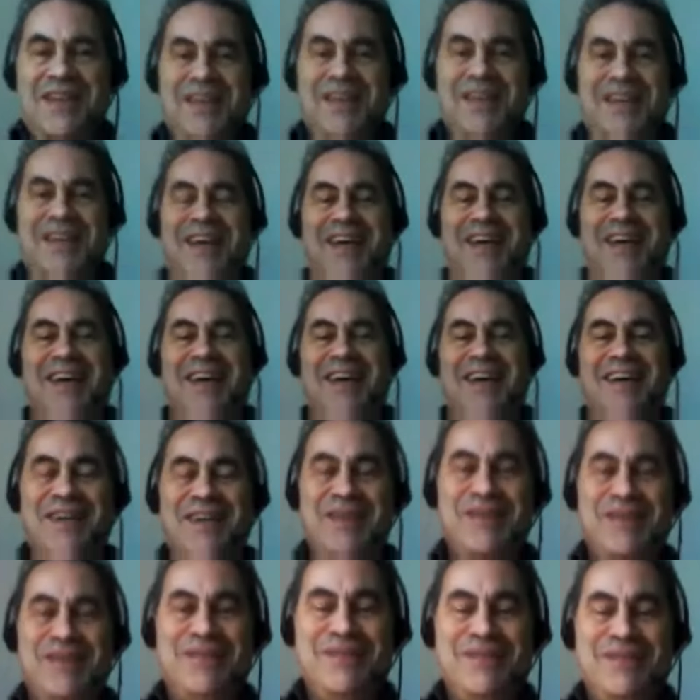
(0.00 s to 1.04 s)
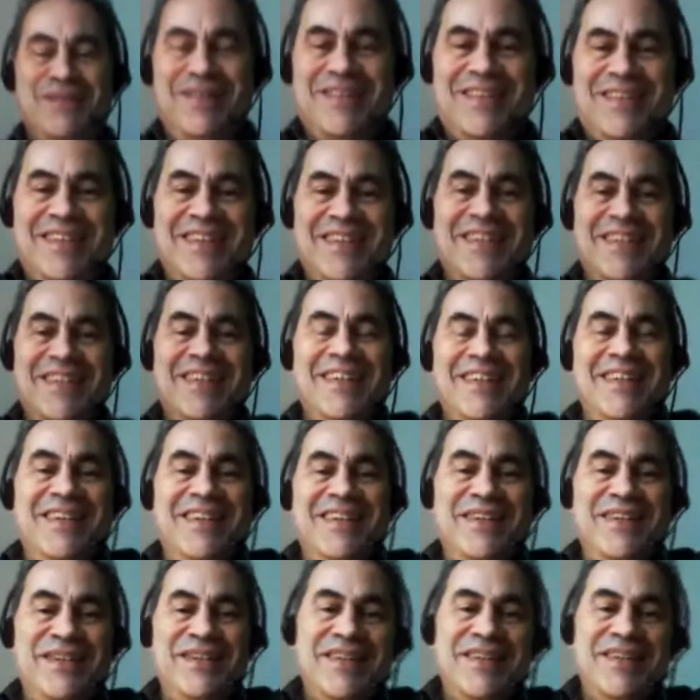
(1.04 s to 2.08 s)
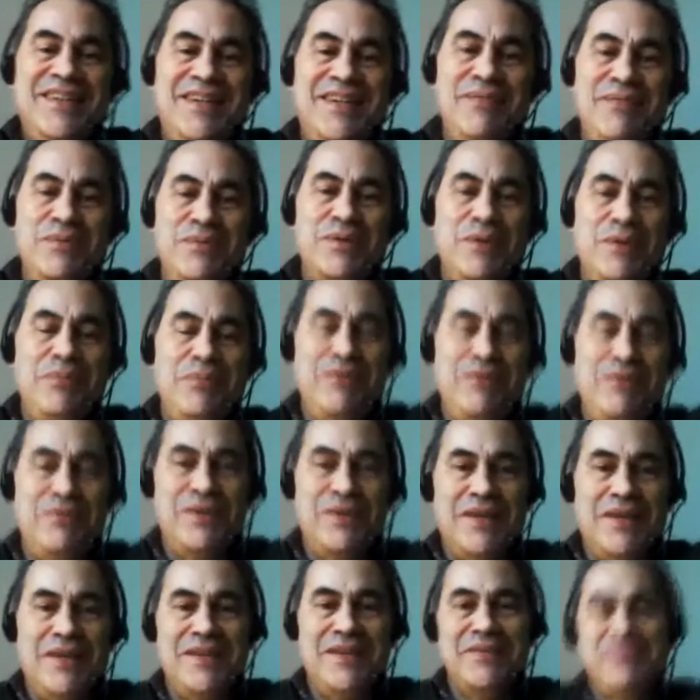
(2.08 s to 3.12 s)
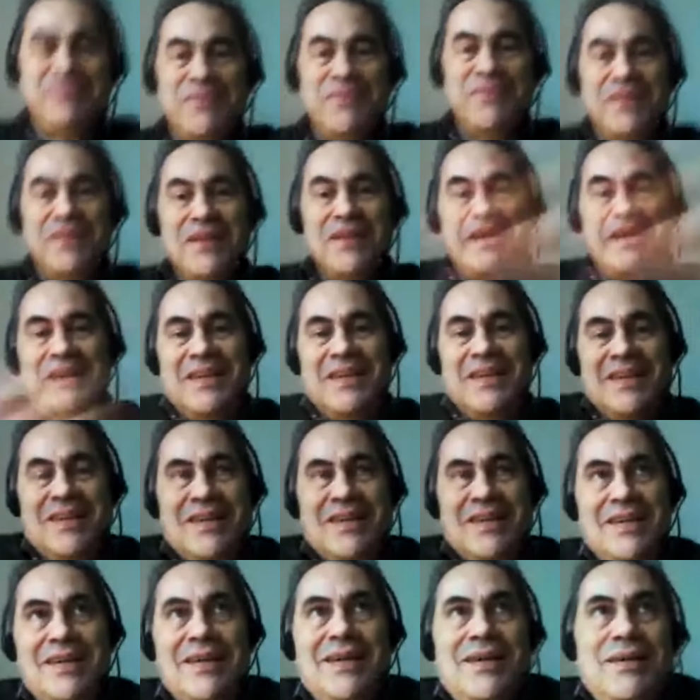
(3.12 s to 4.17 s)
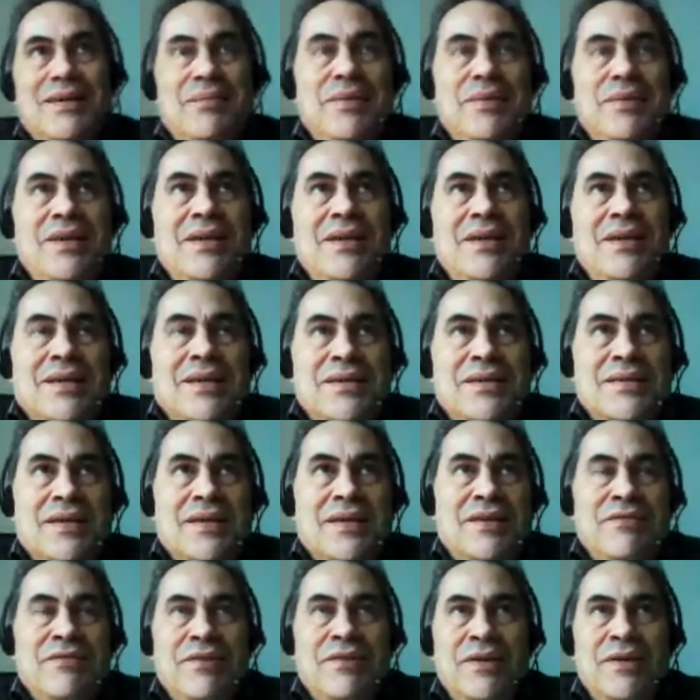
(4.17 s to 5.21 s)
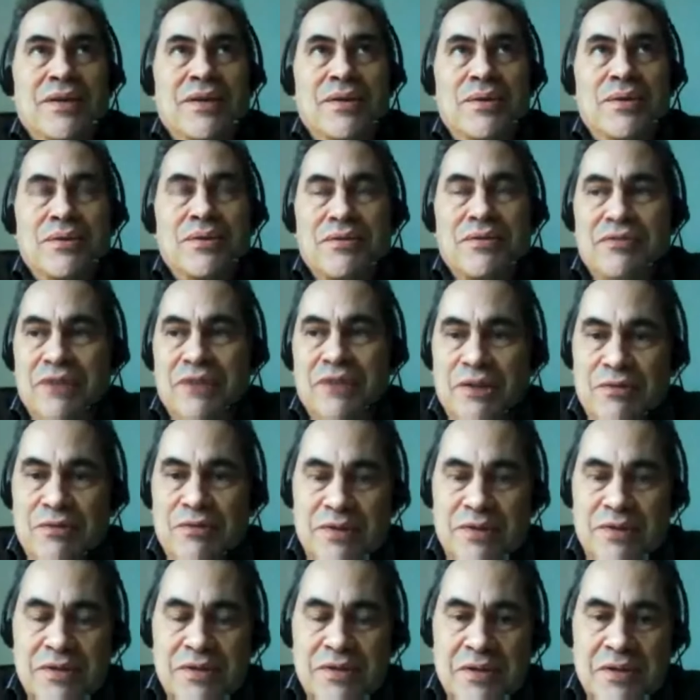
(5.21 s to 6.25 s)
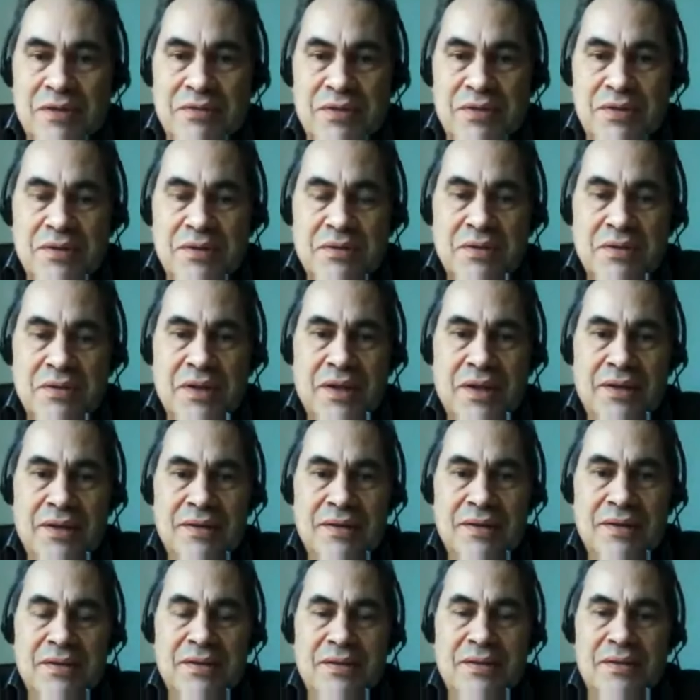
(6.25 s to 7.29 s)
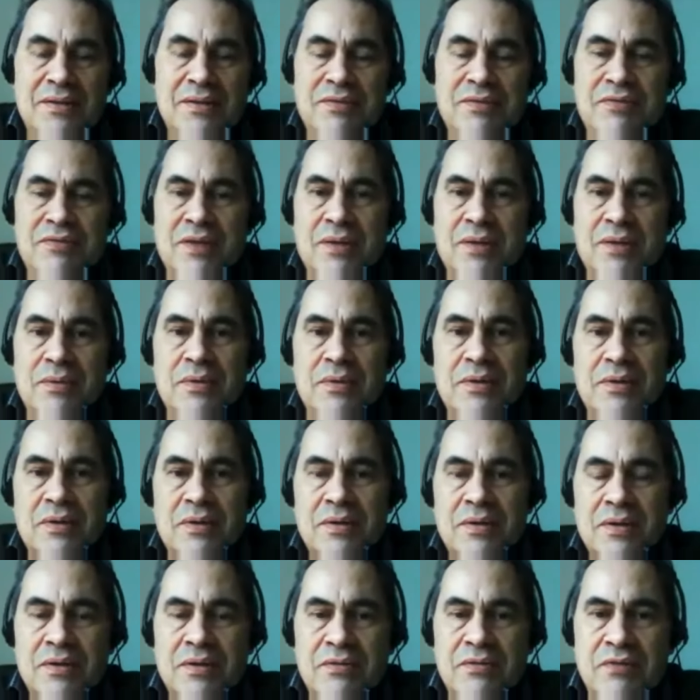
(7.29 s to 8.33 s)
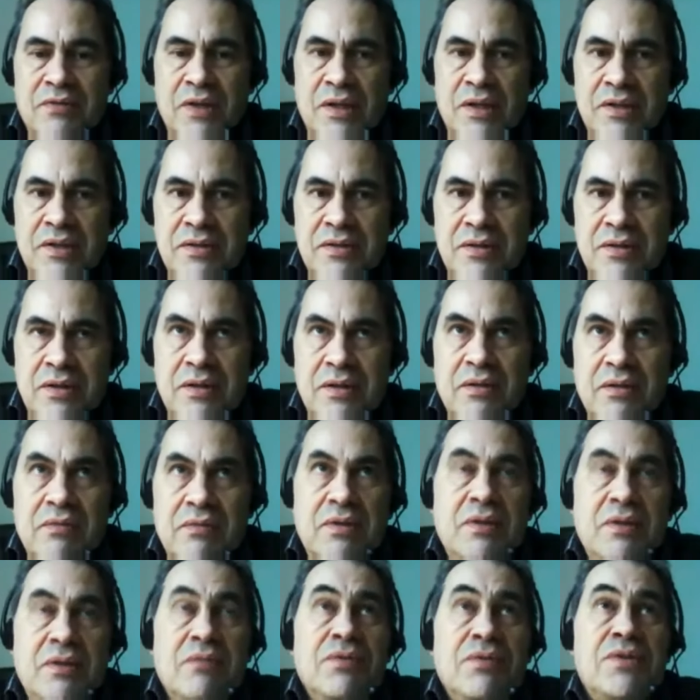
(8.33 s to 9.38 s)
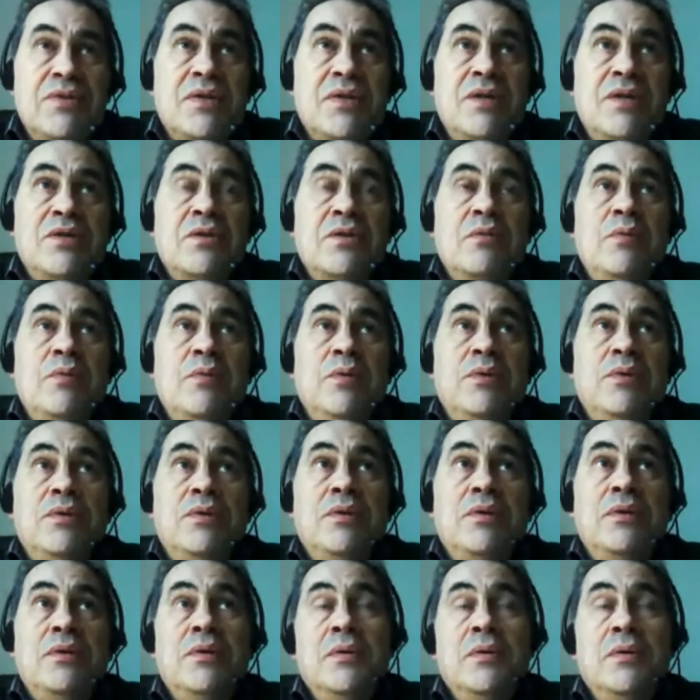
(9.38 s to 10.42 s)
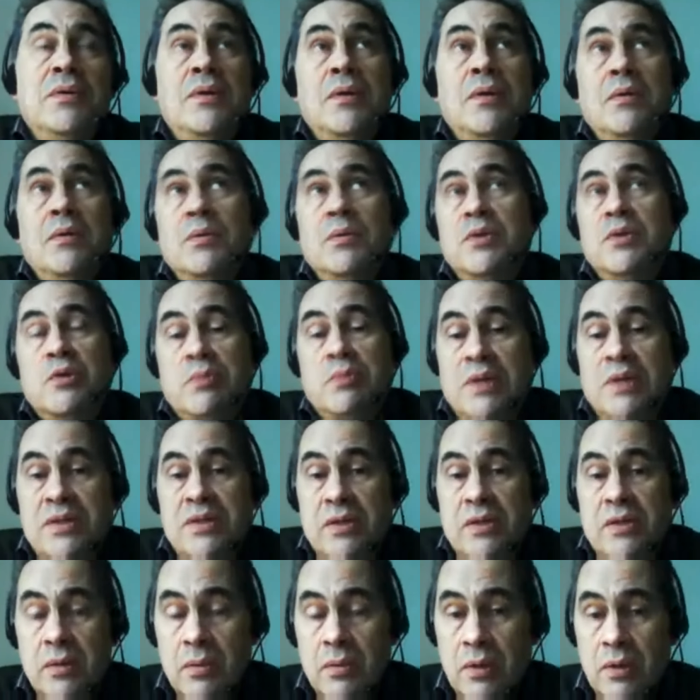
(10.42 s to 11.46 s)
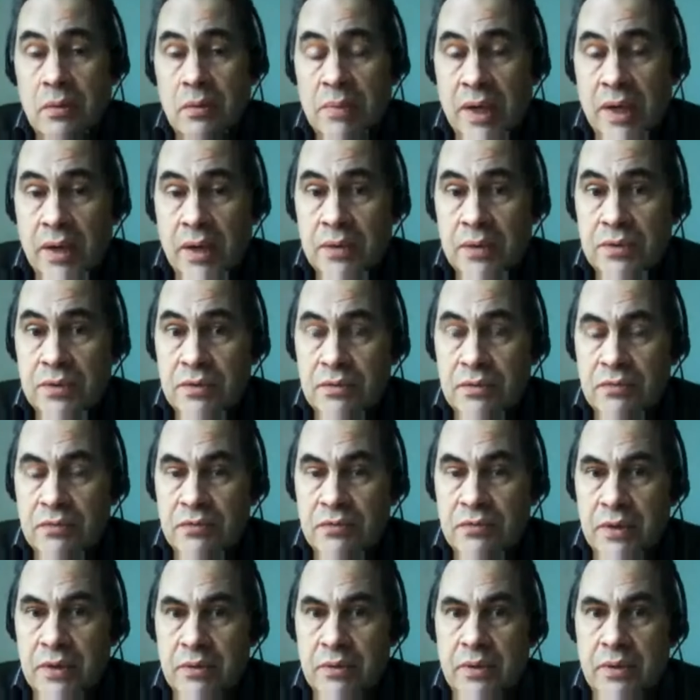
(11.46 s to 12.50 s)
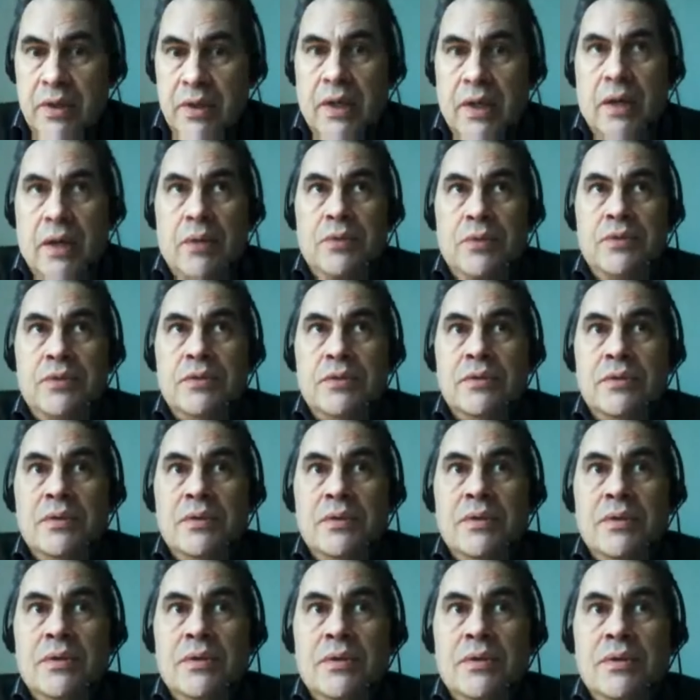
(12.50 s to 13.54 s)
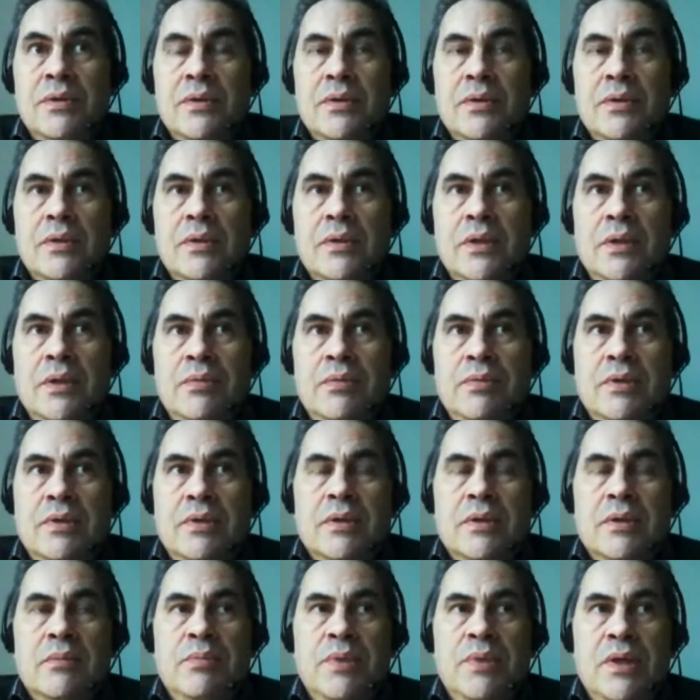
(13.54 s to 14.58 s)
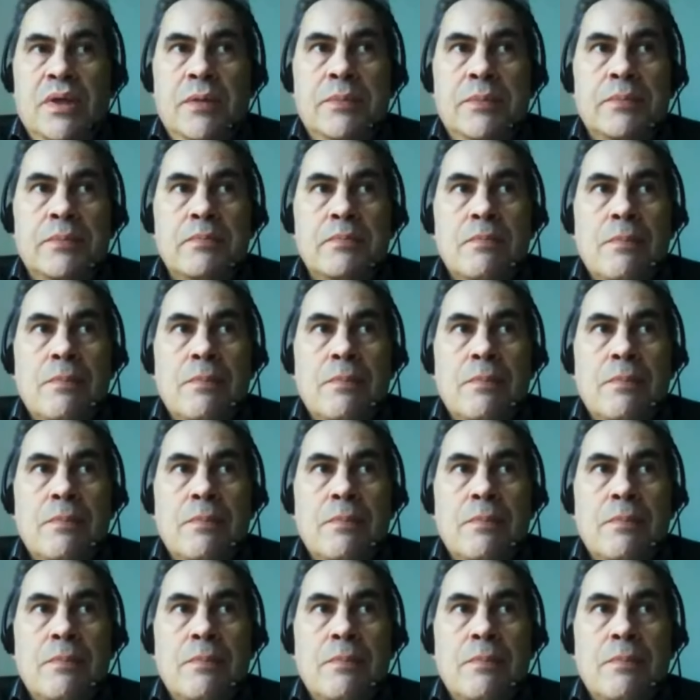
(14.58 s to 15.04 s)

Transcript: Yeah, cool. I was hoping for that. Uh, and me, as ever, your faithful servant, John Keldon, the founder and fearless leader of the Conversation Community, which is basically all about figuring out if we can be